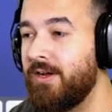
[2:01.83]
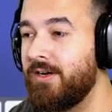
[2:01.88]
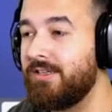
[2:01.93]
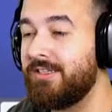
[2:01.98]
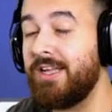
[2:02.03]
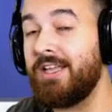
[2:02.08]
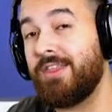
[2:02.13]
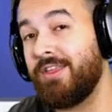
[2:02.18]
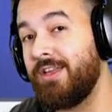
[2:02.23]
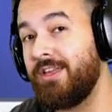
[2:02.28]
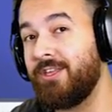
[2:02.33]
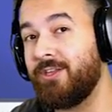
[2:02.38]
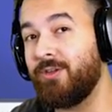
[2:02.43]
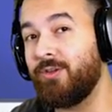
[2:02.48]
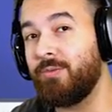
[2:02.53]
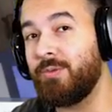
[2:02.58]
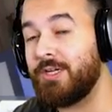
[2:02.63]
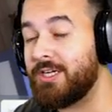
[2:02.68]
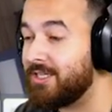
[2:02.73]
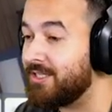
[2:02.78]
going to say thank
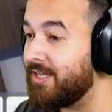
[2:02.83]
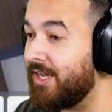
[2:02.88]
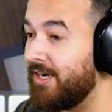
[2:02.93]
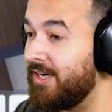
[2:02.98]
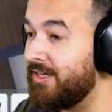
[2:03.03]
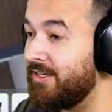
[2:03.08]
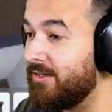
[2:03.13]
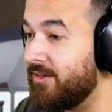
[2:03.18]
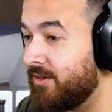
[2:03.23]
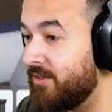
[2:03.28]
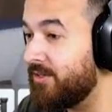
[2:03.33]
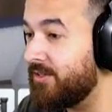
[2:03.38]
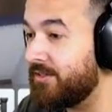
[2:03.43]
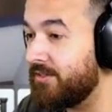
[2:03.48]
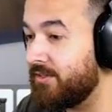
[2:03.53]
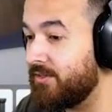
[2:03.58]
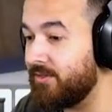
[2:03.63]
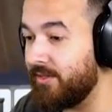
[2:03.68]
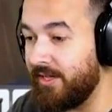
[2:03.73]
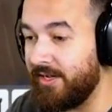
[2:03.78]
you because I didn't know you could
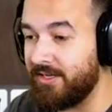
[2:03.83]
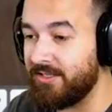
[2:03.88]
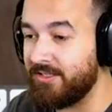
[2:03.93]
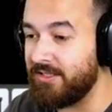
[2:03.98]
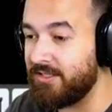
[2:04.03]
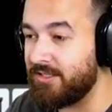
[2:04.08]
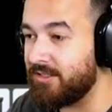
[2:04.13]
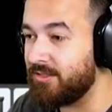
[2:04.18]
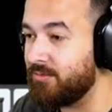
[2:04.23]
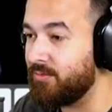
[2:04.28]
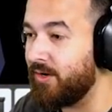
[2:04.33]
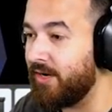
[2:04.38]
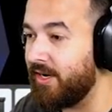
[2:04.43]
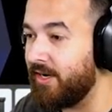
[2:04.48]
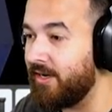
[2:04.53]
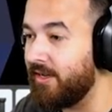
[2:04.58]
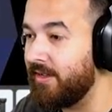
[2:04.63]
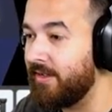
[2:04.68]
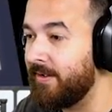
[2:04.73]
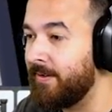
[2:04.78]
do that I
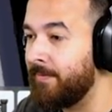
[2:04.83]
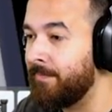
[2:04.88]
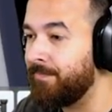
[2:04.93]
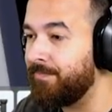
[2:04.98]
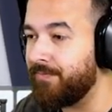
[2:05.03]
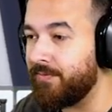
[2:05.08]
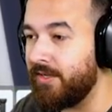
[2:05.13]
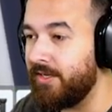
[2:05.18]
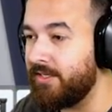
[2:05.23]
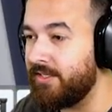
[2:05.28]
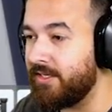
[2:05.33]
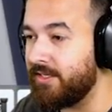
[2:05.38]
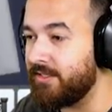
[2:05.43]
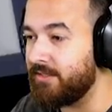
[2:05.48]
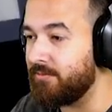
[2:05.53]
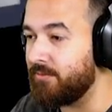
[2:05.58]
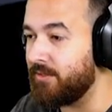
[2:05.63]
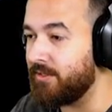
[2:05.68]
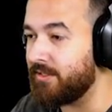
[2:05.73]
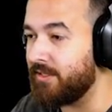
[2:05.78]
swear it
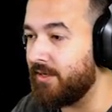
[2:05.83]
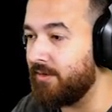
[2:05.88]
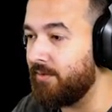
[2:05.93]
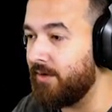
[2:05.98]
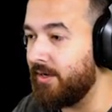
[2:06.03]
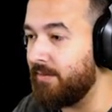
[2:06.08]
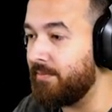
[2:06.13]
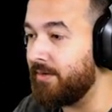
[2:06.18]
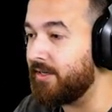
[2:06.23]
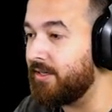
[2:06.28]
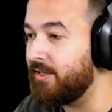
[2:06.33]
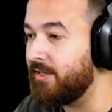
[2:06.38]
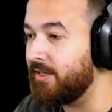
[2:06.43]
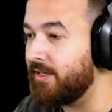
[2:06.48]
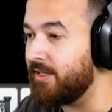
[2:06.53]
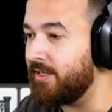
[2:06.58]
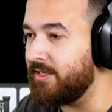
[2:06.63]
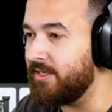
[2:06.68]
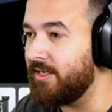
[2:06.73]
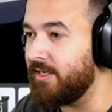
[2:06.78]
doesn't work that way. But
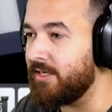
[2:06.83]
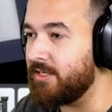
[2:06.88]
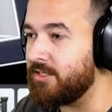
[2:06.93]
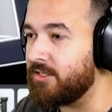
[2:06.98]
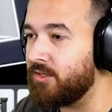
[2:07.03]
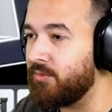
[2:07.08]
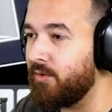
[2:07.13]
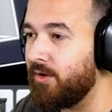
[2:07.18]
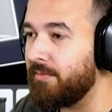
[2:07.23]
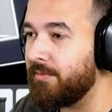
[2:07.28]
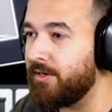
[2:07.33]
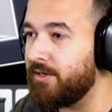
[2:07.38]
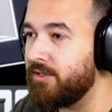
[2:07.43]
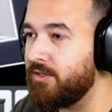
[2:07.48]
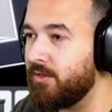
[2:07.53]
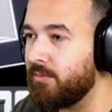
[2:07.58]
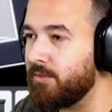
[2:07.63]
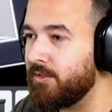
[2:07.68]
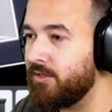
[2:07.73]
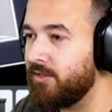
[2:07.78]
clearly it does. So what I'm going to
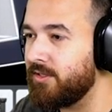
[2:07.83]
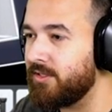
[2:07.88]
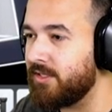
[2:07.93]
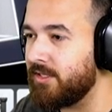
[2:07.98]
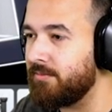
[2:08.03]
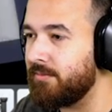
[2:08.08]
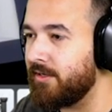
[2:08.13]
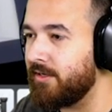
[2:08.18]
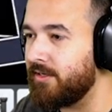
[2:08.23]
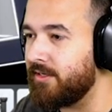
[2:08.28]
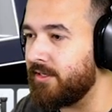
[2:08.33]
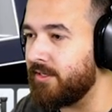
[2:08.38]
do, I'm going to do the same down